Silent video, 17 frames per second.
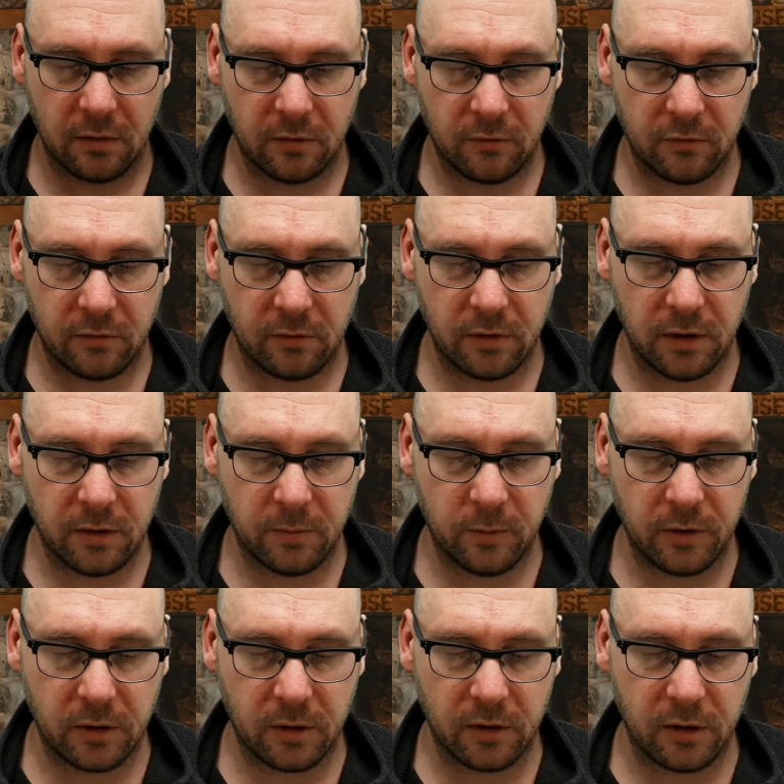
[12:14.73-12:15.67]
So I'll need to
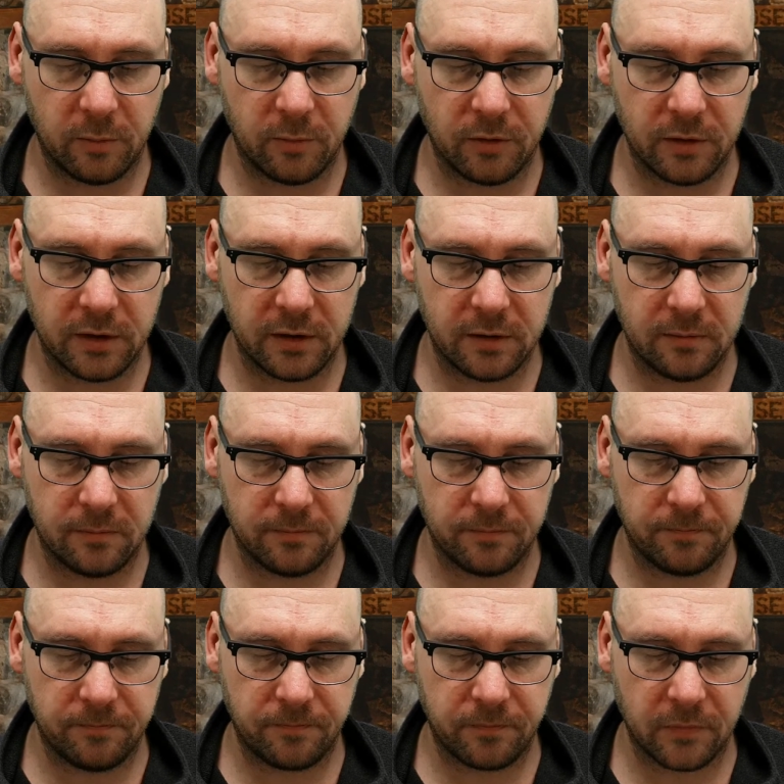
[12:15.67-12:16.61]
put another pod in
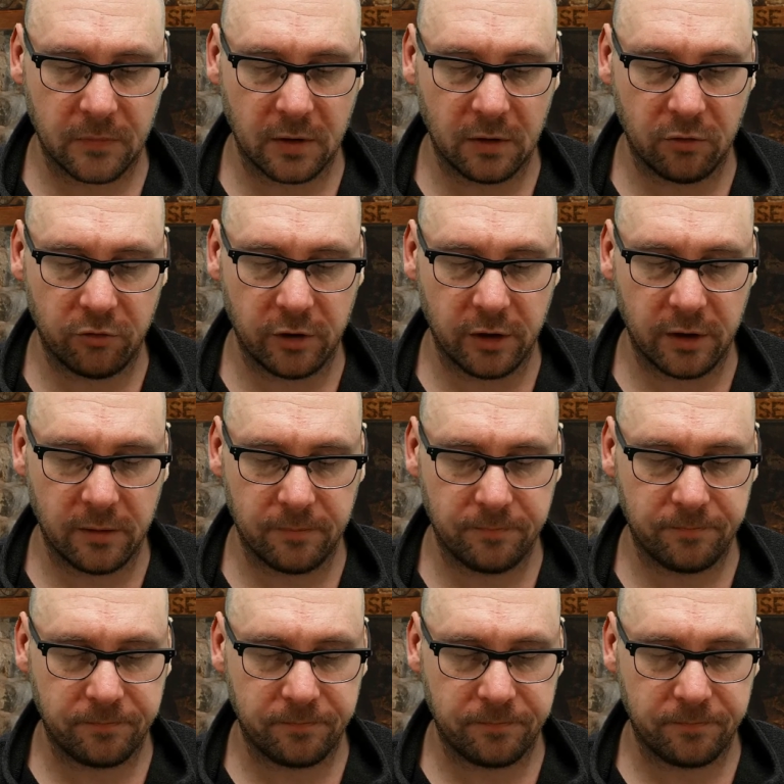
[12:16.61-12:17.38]
and try it.